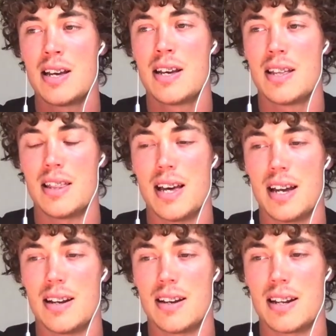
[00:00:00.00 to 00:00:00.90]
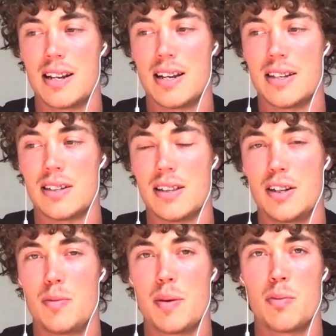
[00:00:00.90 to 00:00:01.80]
that is a little
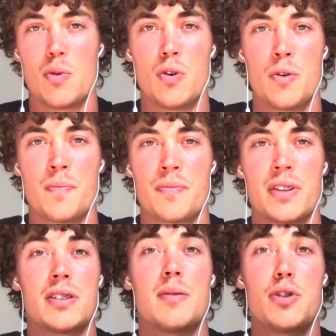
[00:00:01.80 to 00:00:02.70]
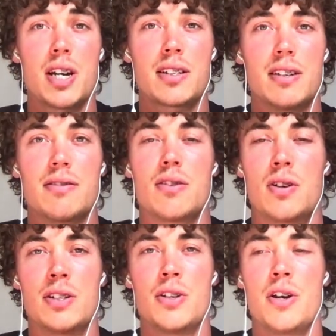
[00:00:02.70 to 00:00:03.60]
bit more subjective or
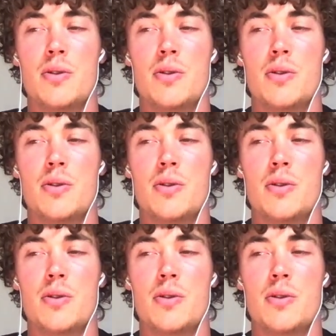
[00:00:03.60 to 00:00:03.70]
internal.